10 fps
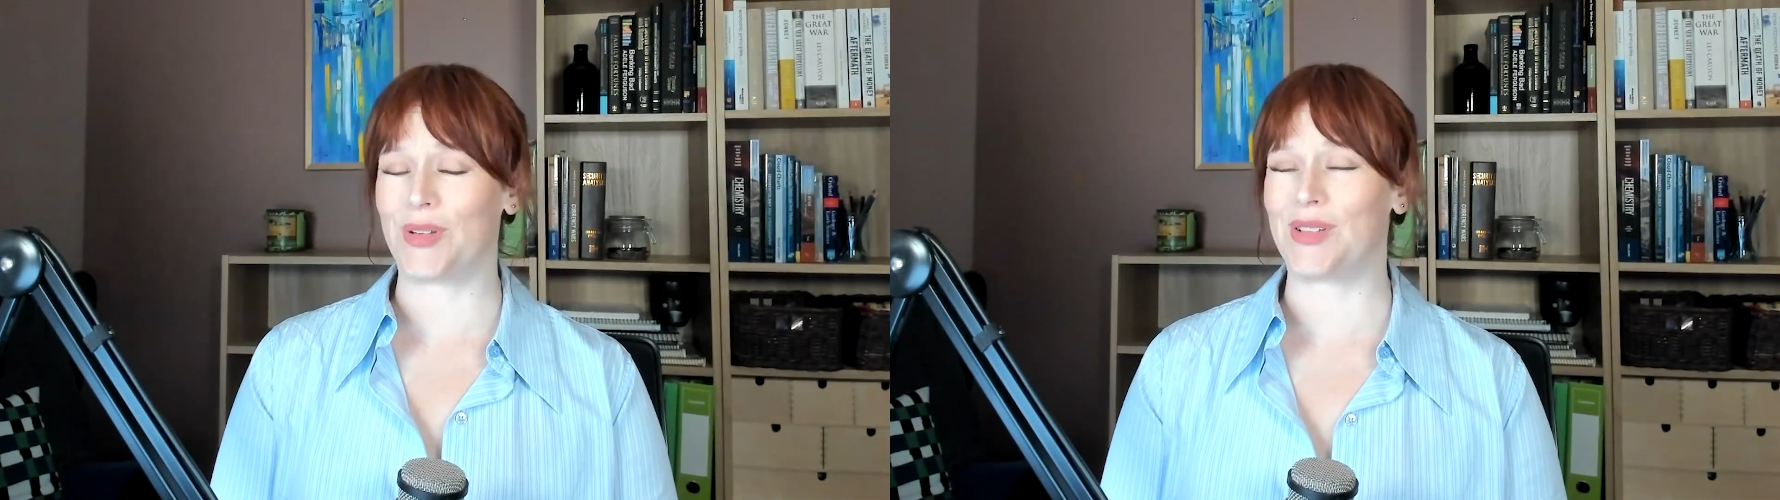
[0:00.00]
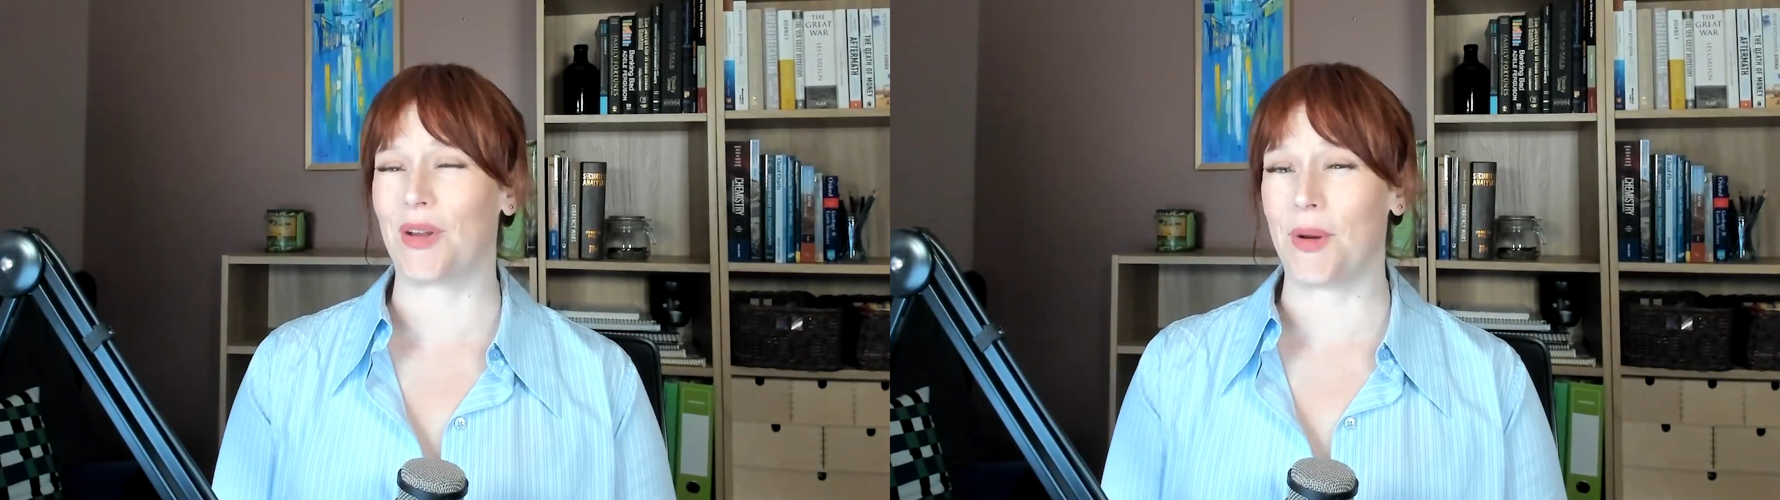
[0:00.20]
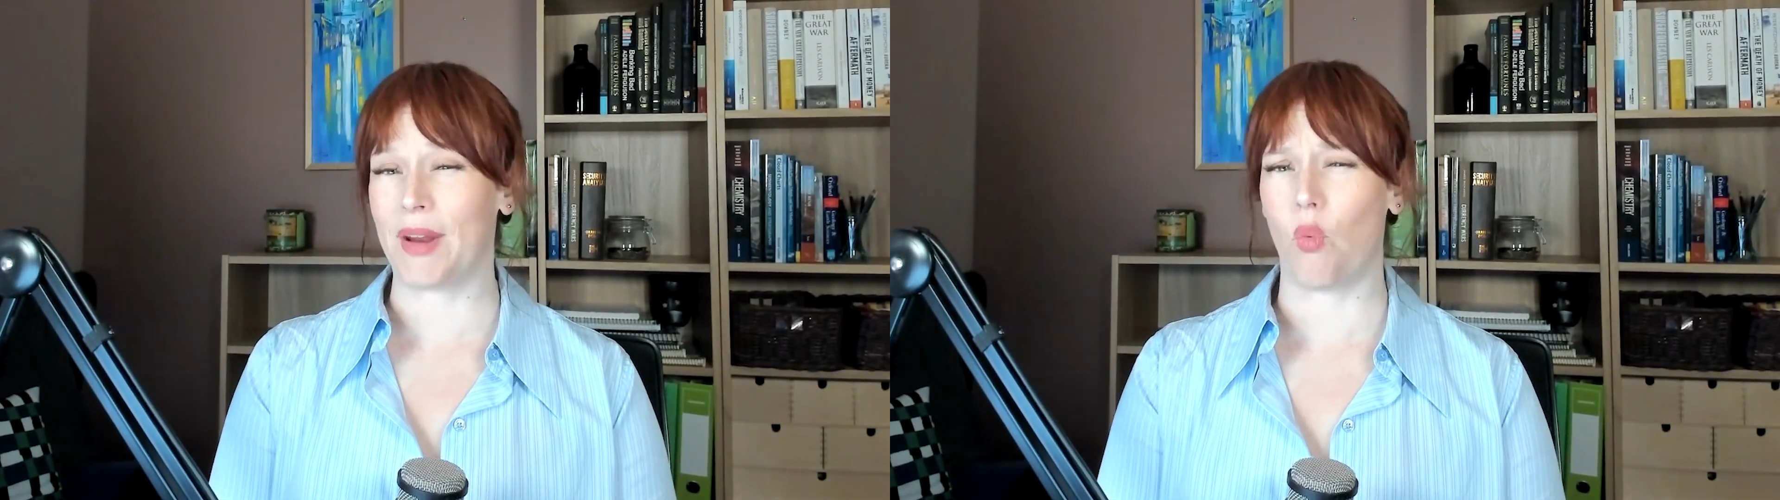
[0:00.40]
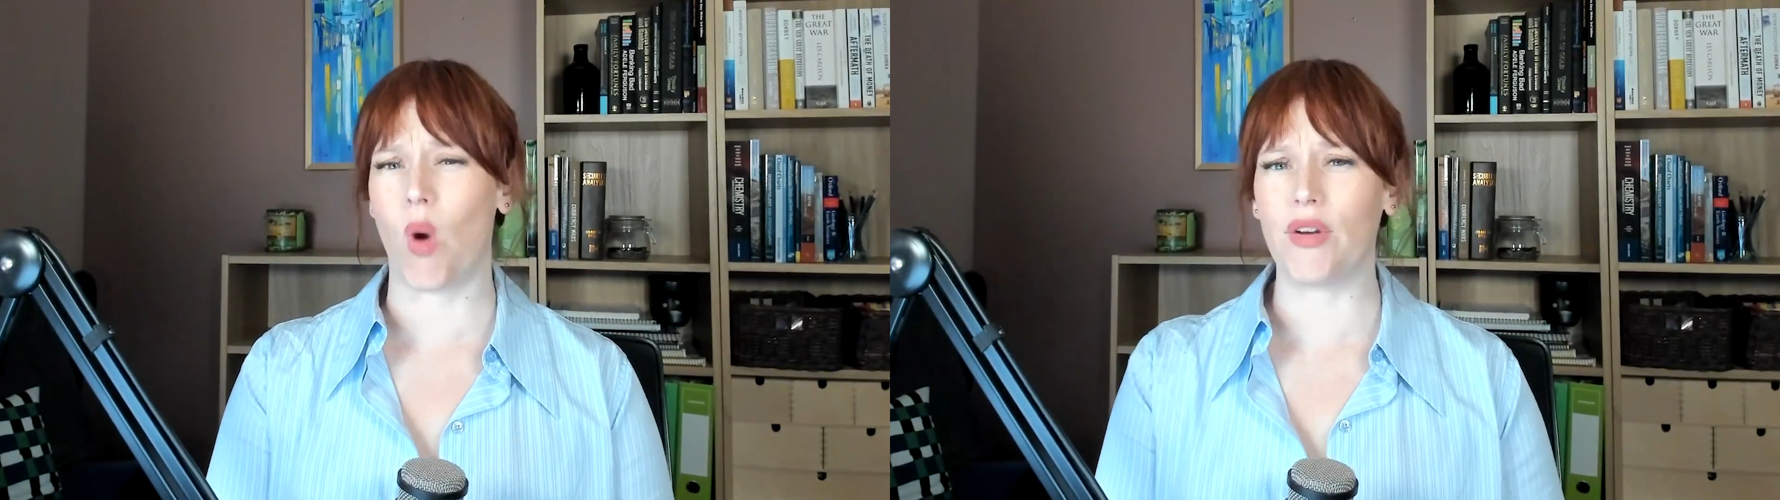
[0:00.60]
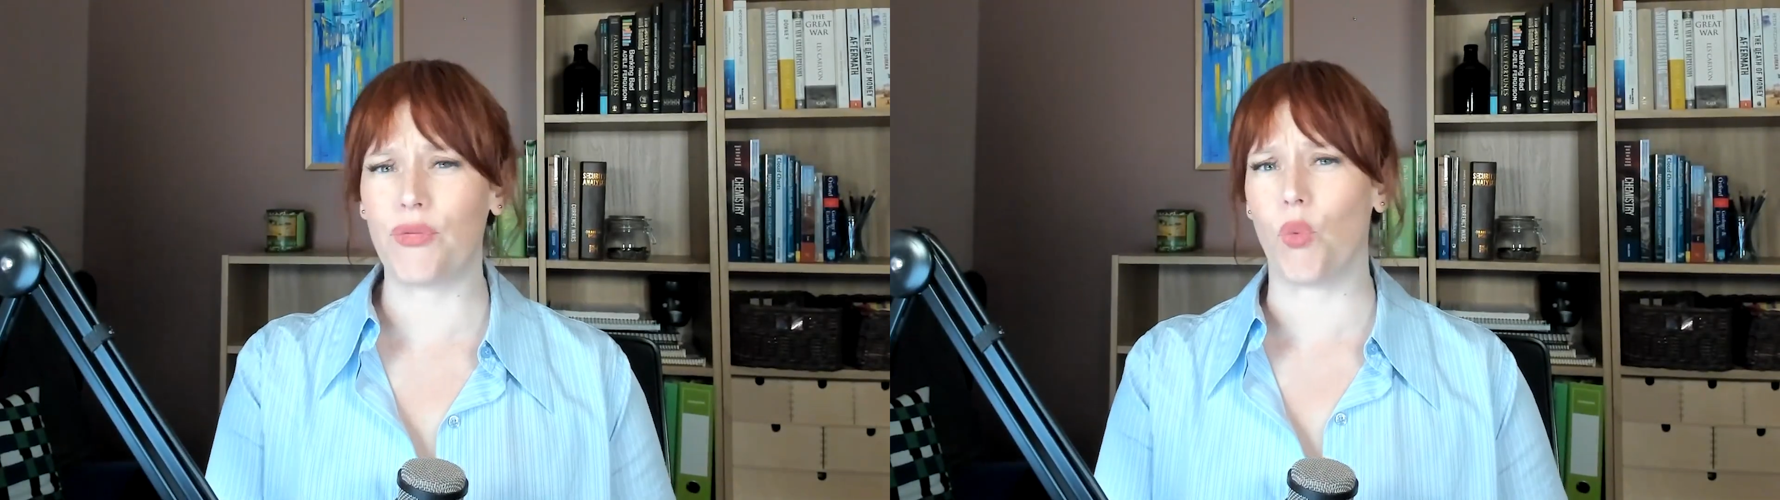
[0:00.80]
which is going to be a
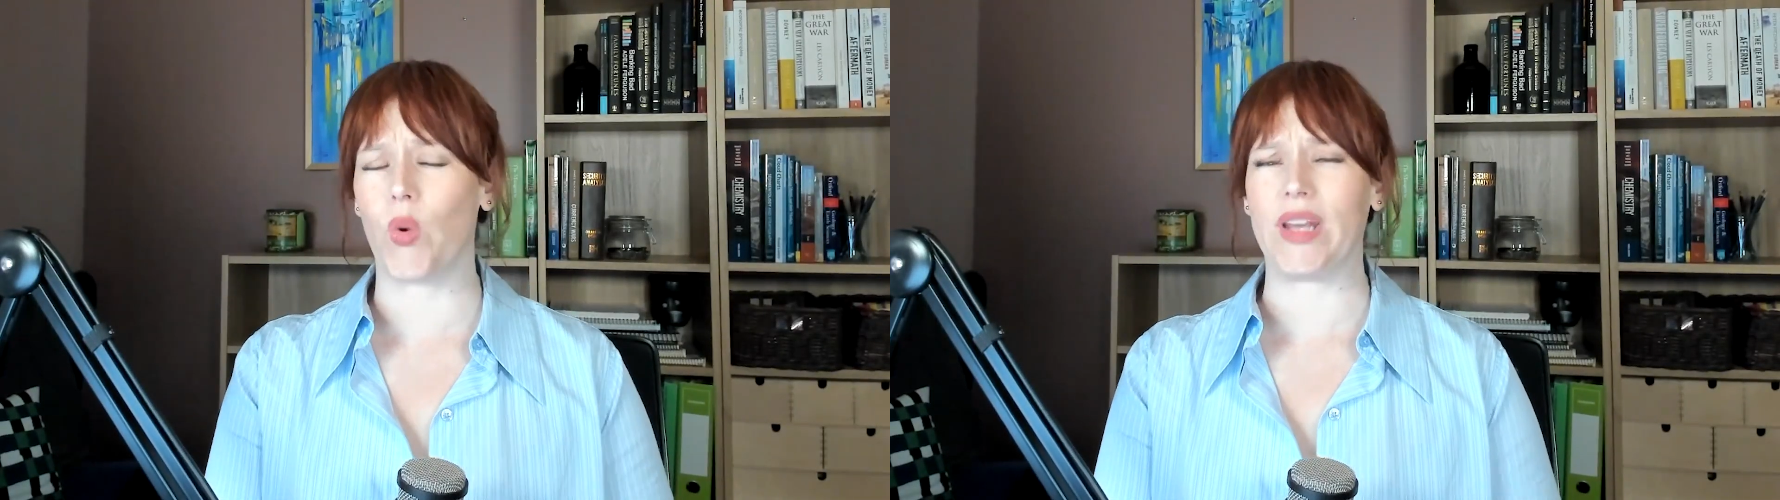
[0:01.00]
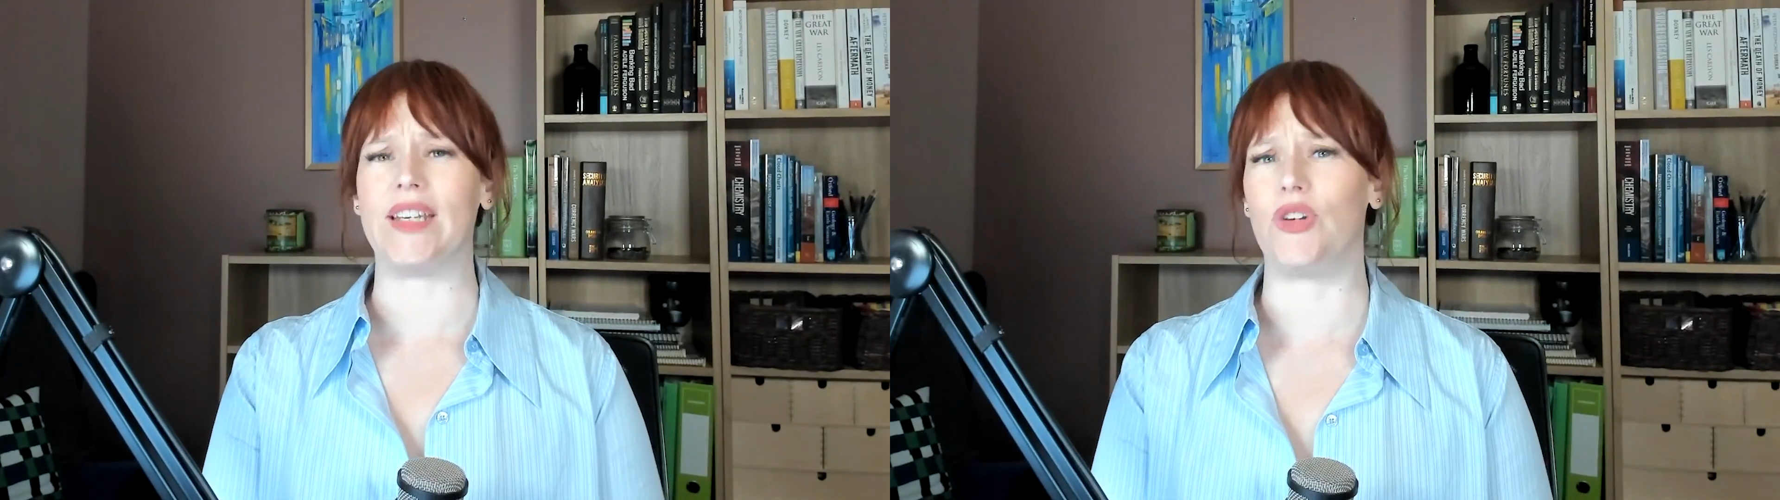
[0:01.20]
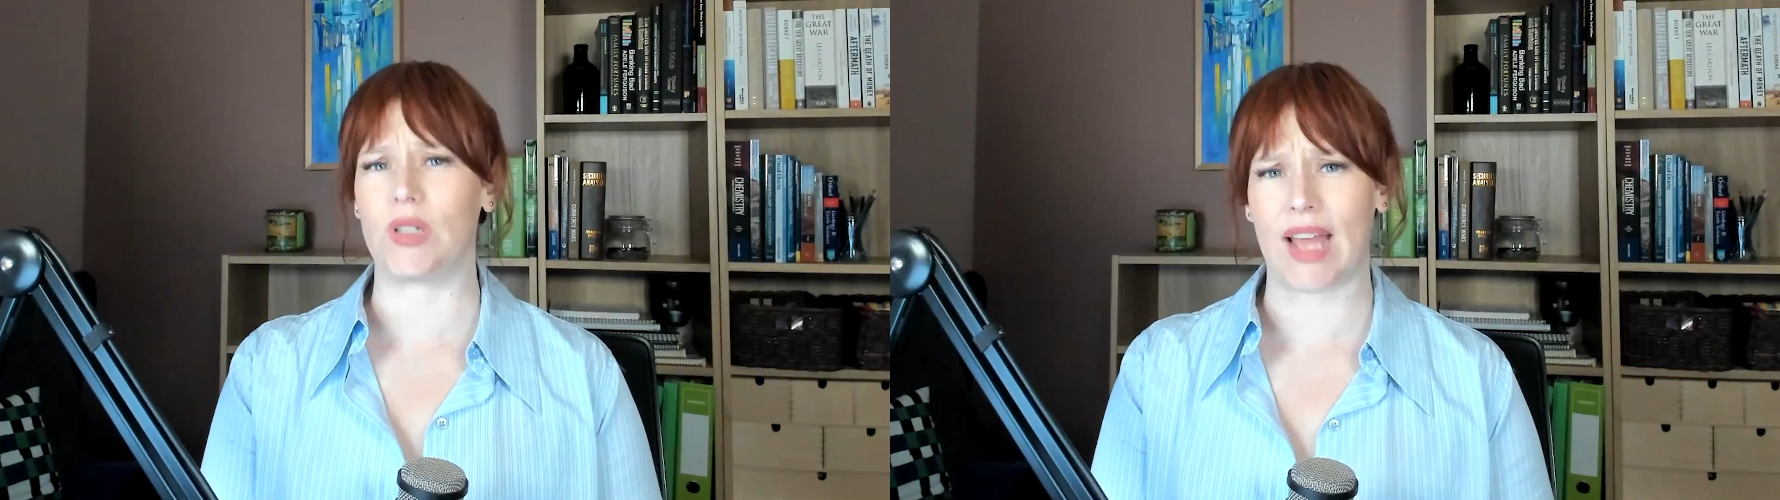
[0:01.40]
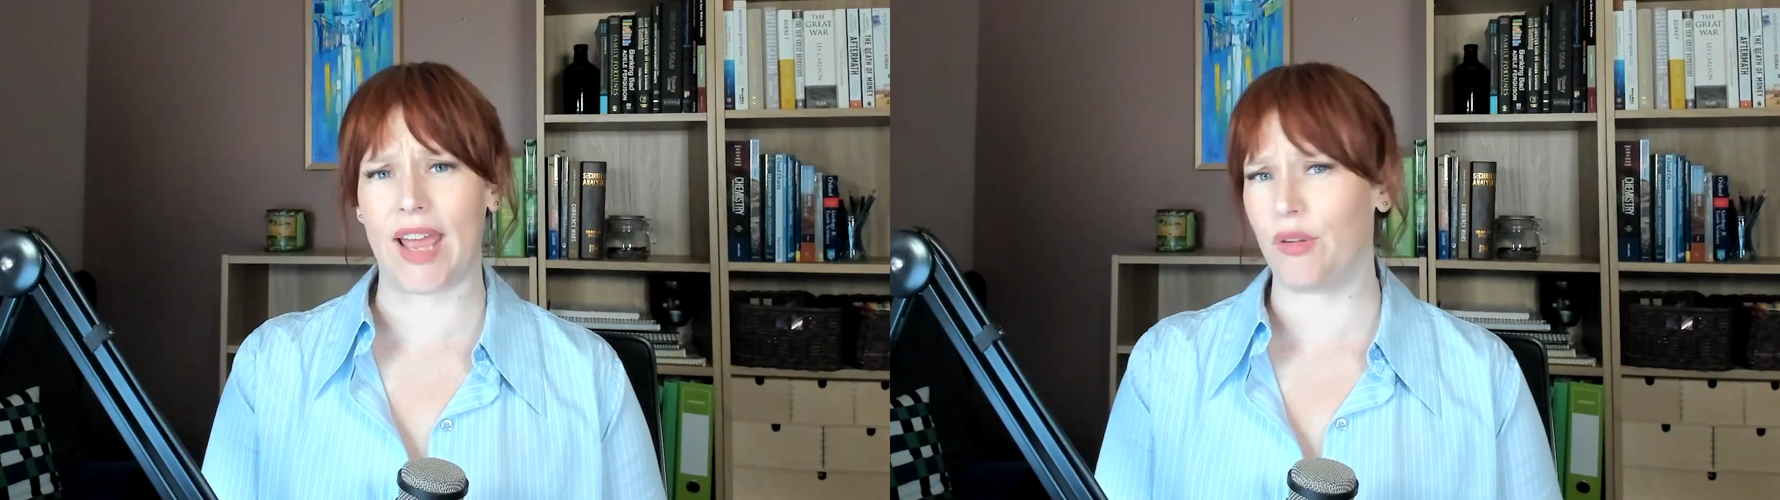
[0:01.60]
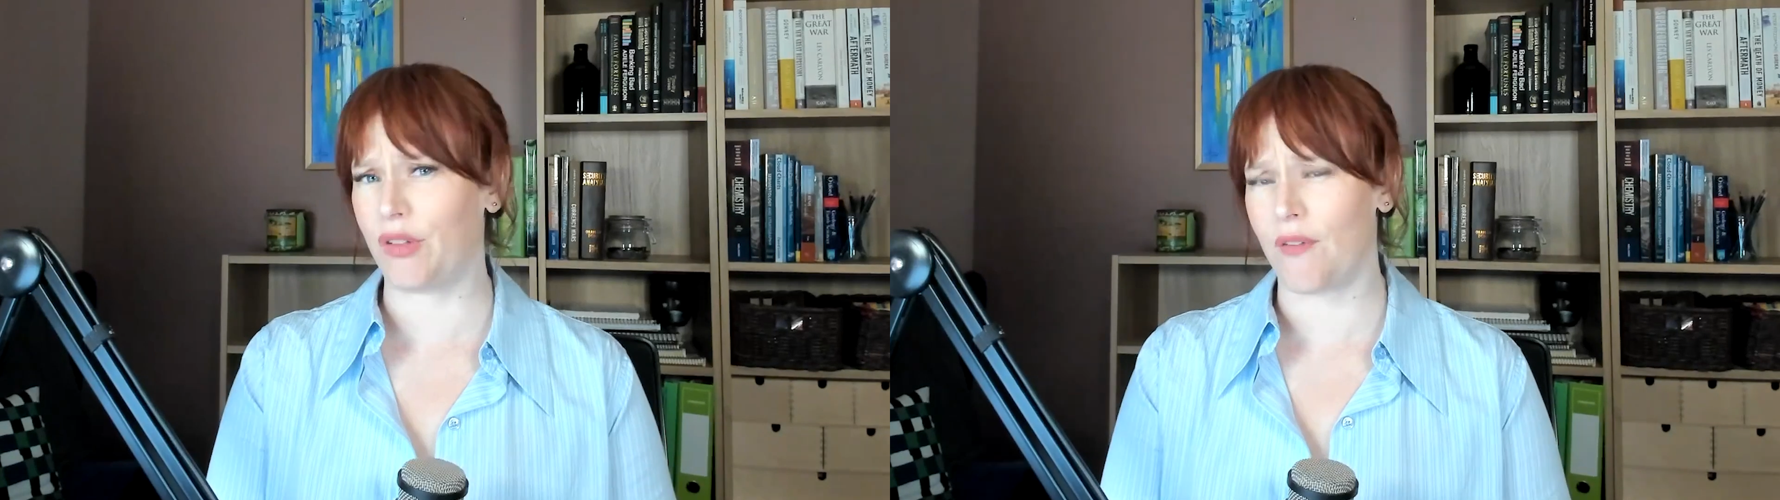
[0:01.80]
wonderful wind in your tails